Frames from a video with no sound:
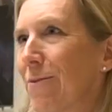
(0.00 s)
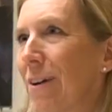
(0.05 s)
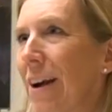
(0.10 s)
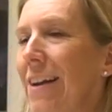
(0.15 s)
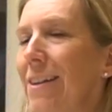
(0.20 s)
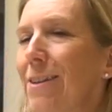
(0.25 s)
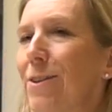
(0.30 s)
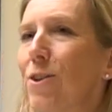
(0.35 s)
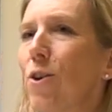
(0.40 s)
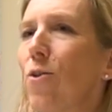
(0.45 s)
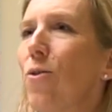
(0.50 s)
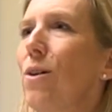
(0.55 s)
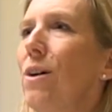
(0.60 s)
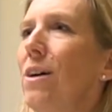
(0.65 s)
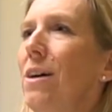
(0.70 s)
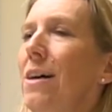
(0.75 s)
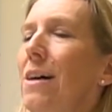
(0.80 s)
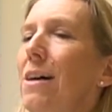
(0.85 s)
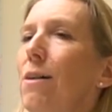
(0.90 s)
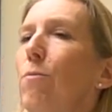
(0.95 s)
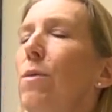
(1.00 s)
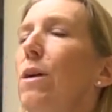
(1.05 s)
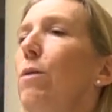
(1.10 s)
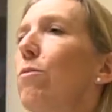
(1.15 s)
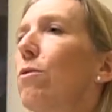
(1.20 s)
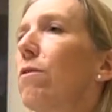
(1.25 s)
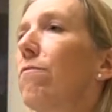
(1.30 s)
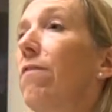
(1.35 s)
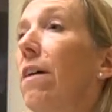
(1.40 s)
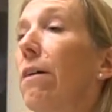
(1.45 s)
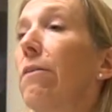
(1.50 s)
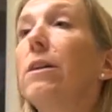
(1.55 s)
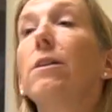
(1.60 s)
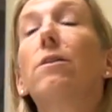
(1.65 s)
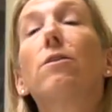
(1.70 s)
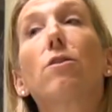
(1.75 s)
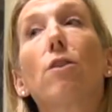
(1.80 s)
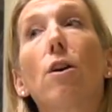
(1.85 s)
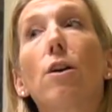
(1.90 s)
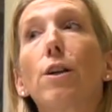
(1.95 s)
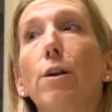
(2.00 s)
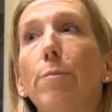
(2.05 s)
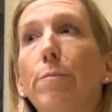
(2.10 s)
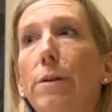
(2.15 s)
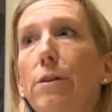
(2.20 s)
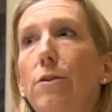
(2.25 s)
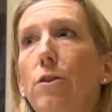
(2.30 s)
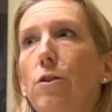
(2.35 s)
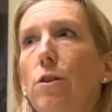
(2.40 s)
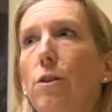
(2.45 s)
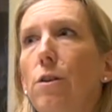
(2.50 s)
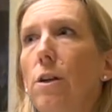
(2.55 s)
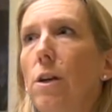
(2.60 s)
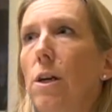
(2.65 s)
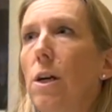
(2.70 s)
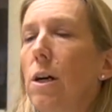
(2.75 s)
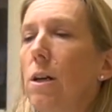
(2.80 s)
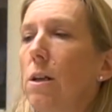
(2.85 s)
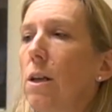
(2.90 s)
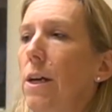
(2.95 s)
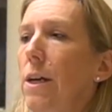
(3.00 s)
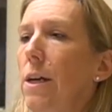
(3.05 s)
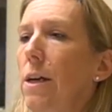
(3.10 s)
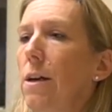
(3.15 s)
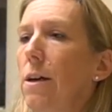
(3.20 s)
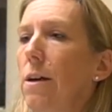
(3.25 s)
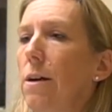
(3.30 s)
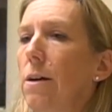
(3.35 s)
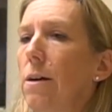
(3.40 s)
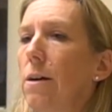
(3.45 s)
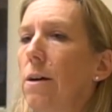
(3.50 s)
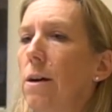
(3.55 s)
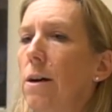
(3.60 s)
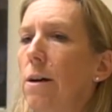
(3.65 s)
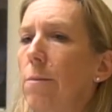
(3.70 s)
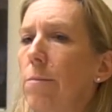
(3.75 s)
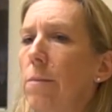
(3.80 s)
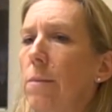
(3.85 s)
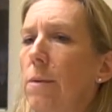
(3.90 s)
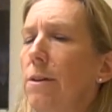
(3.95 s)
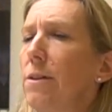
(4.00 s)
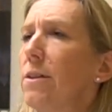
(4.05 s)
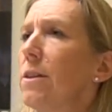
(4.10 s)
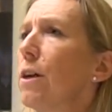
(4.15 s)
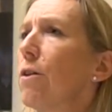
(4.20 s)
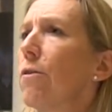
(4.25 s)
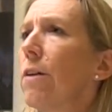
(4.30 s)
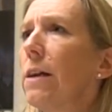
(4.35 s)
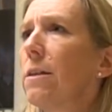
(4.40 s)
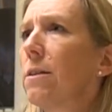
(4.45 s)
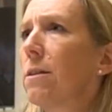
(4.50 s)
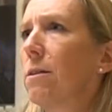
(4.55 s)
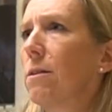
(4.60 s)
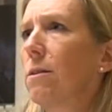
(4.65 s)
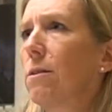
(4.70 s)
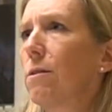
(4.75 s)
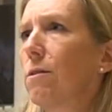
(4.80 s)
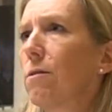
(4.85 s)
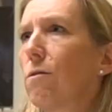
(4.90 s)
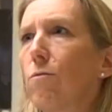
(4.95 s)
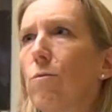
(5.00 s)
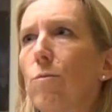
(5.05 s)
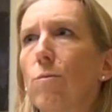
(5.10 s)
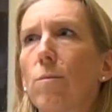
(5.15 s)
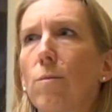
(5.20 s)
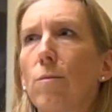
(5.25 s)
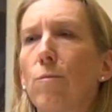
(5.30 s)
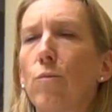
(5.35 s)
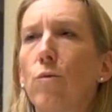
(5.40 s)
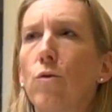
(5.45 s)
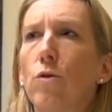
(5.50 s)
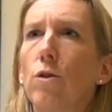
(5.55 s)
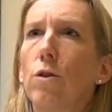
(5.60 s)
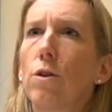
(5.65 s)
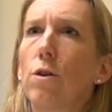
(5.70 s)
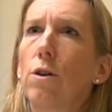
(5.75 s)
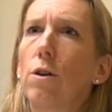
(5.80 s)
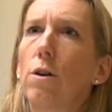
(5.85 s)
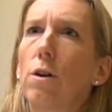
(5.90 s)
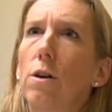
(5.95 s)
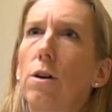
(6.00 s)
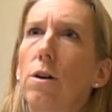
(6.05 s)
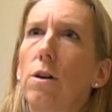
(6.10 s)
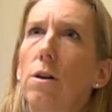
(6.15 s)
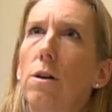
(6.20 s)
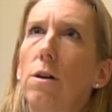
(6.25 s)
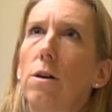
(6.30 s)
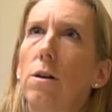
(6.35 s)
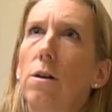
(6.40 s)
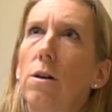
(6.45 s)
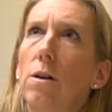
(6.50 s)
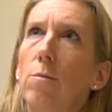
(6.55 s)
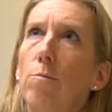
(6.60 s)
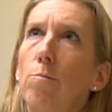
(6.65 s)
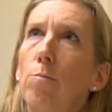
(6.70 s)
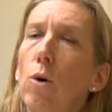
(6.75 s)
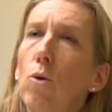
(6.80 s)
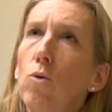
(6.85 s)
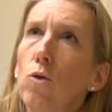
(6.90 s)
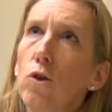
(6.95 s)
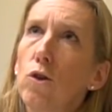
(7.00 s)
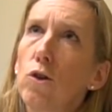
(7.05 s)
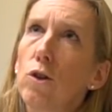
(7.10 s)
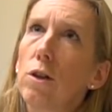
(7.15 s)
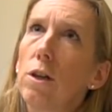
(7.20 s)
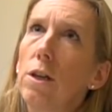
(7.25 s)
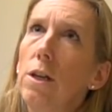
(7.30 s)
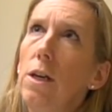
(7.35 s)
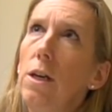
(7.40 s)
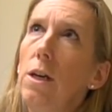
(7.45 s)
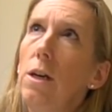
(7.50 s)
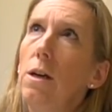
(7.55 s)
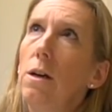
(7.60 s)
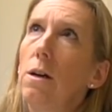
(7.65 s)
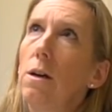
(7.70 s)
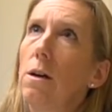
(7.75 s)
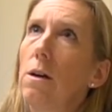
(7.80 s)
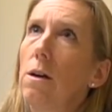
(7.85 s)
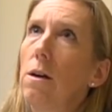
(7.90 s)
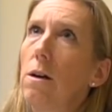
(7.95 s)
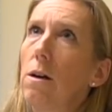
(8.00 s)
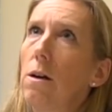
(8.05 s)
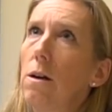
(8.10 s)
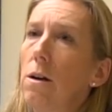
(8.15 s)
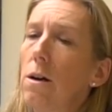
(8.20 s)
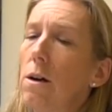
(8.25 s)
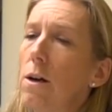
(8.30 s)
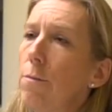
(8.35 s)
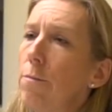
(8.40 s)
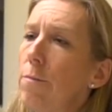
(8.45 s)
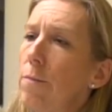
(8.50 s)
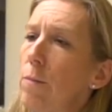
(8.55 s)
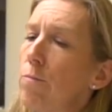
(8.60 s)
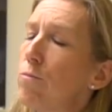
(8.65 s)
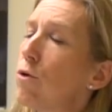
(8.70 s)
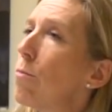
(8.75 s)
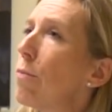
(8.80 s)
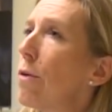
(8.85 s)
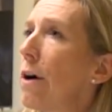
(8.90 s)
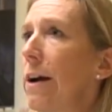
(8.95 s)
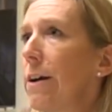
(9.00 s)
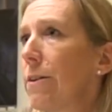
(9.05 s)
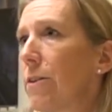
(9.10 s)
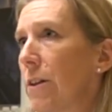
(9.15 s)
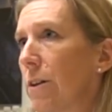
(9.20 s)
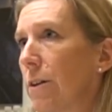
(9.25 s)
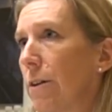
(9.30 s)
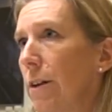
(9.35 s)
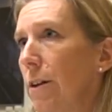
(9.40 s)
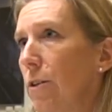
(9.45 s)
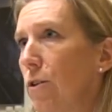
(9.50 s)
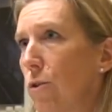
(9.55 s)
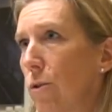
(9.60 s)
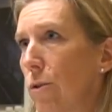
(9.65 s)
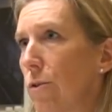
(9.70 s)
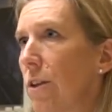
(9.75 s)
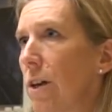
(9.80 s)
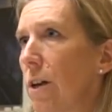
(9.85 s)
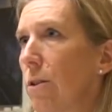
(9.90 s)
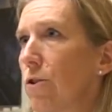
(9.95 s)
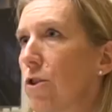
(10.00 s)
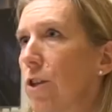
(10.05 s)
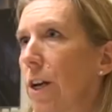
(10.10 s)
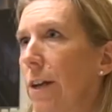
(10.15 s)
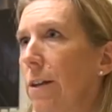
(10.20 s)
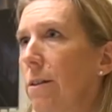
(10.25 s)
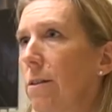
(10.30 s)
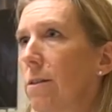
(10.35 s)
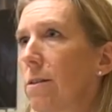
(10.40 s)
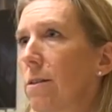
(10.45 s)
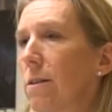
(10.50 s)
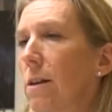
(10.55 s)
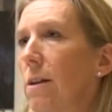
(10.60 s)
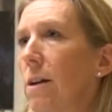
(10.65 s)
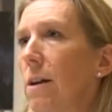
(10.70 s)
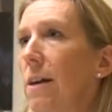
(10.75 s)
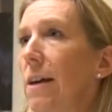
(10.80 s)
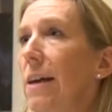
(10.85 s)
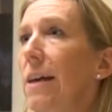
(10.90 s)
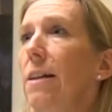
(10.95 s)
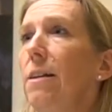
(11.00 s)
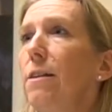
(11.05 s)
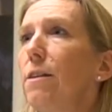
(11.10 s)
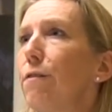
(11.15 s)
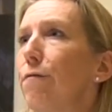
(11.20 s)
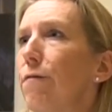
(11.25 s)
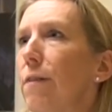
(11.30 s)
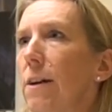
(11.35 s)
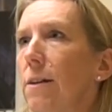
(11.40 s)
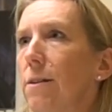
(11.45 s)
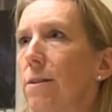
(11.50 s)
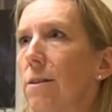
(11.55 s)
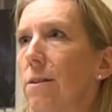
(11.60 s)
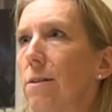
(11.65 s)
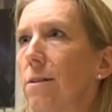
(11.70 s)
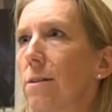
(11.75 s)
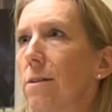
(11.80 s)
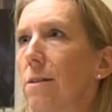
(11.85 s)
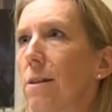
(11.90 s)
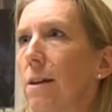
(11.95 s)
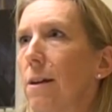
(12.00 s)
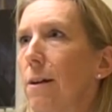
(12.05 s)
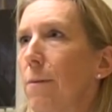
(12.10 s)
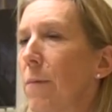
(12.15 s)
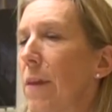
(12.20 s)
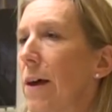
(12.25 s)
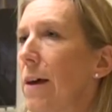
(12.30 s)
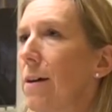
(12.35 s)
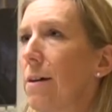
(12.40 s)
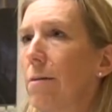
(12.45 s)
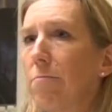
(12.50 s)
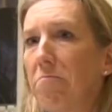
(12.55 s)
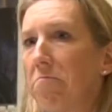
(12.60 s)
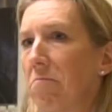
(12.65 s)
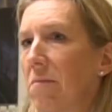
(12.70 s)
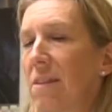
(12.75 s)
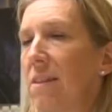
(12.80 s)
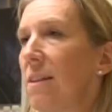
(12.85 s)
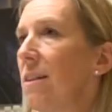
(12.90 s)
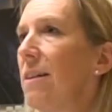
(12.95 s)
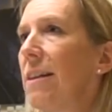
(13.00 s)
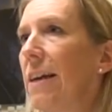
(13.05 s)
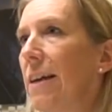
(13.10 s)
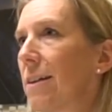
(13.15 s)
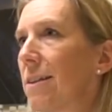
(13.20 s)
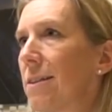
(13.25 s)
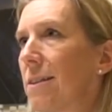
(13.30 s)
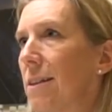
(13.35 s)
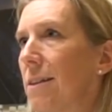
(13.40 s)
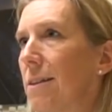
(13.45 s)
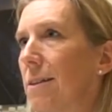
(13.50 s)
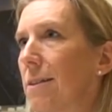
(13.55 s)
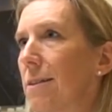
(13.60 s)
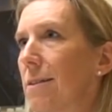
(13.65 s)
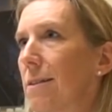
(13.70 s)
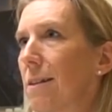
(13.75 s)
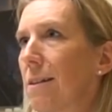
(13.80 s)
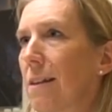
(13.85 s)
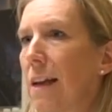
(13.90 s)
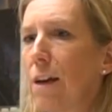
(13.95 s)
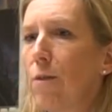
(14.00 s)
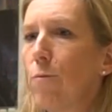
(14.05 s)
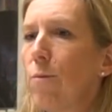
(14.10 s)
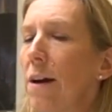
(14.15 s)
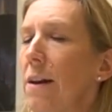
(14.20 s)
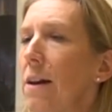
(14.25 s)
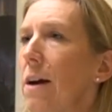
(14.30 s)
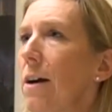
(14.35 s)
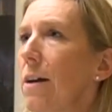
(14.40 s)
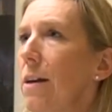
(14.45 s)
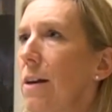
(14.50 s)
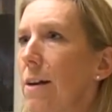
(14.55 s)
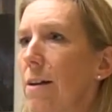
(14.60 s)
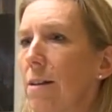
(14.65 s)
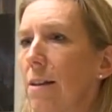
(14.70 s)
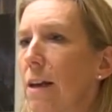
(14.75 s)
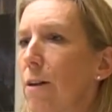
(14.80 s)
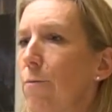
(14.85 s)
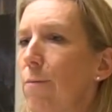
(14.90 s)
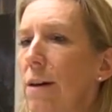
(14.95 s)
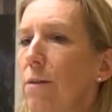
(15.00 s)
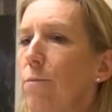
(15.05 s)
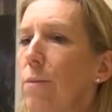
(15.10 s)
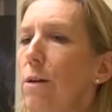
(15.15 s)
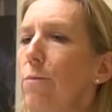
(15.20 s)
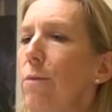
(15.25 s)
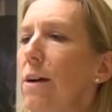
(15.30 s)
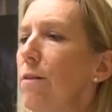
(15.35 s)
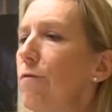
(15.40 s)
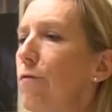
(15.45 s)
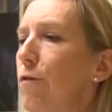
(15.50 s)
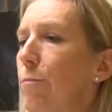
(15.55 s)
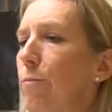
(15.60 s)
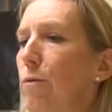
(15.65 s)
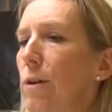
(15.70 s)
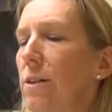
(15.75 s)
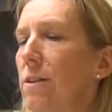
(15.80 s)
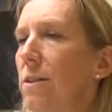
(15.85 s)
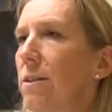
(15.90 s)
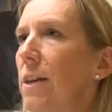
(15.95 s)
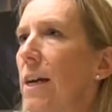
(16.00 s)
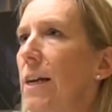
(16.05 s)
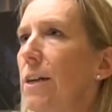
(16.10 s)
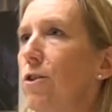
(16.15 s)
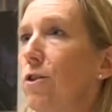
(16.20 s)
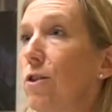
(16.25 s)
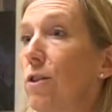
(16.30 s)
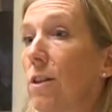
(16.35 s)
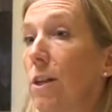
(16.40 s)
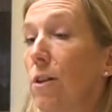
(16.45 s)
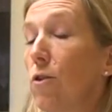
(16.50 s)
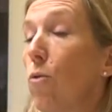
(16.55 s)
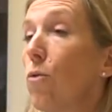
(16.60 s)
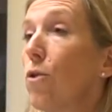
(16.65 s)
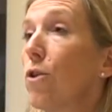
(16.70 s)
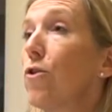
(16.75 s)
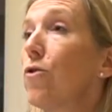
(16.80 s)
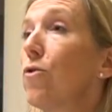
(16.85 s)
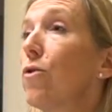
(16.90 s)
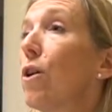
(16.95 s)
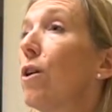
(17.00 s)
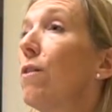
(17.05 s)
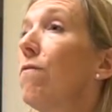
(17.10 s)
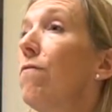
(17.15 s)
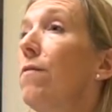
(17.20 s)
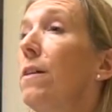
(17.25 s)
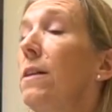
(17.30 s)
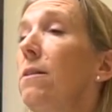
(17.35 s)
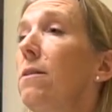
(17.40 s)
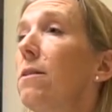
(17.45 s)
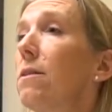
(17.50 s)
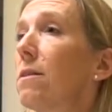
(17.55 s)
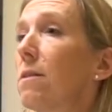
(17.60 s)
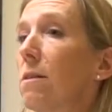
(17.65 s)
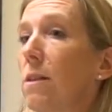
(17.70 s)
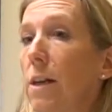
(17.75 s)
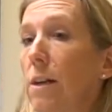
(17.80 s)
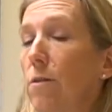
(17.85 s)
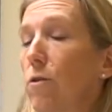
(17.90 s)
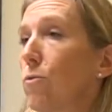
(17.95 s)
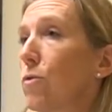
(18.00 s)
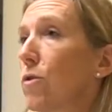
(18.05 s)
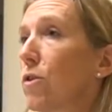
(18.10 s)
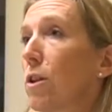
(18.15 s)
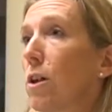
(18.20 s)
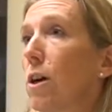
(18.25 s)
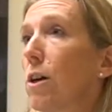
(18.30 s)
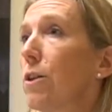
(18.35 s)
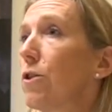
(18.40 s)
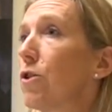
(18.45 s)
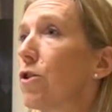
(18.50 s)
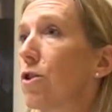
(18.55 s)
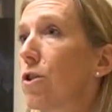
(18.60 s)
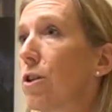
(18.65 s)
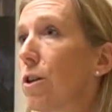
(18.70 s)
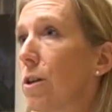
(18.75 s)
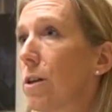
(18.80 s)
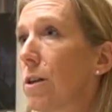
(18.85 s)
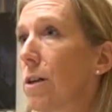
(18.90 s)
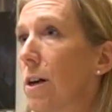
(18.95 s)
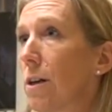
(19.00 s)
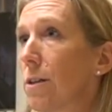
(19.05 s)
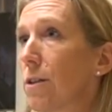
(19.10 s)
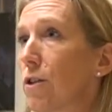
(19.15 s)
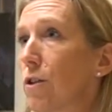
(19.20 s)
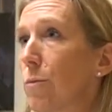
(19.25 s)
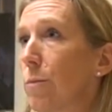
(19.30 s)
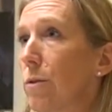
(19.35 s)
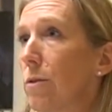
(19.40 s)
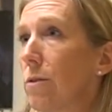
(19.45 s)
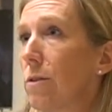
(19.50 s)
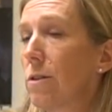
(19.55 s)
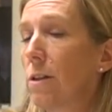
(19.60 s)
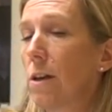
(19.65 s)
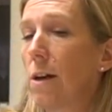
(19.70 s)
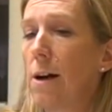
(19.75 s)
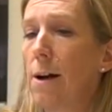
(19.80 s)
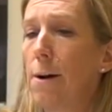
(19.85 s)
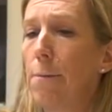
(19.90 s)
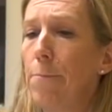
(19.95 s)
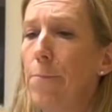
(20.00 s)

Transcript: right? So we were very startup-ish. Like CRSs were mostly proprietary to hotel chains. Yeah. Interfaces didn't exist. Yeah. Like when we went for presentations, in order to convince like those large customers,